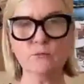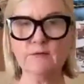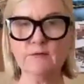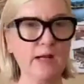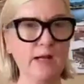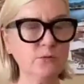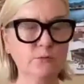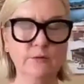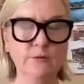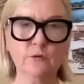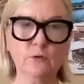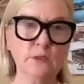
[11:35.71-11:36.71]
Ref- I do
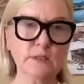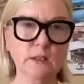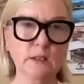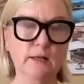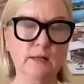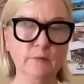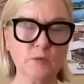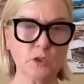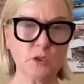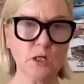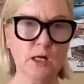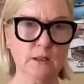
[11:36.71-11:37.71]
referrals a lot from
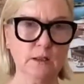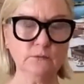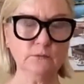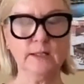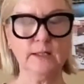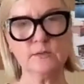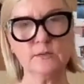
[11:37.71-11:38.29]
Chicago, right?